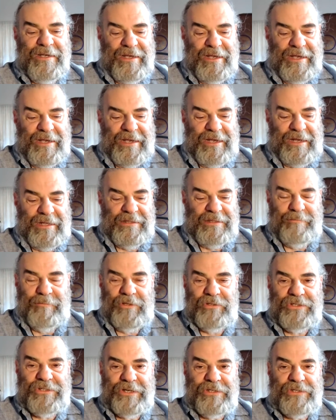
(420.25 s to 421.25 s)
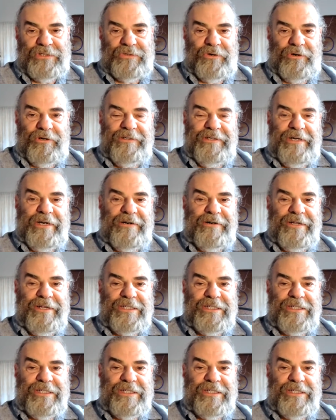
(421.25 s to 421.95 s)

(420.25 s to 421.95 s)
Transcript: had the most extraordinary